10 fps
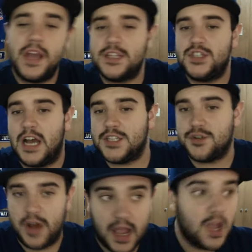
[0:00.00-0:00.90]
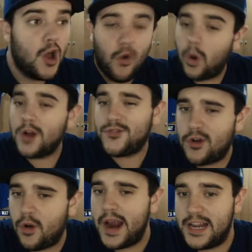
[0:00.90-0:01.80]
hits yesterday weren't the
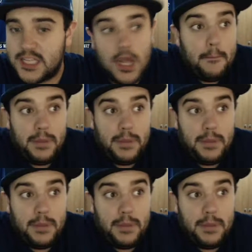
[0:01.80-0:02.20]
greatest,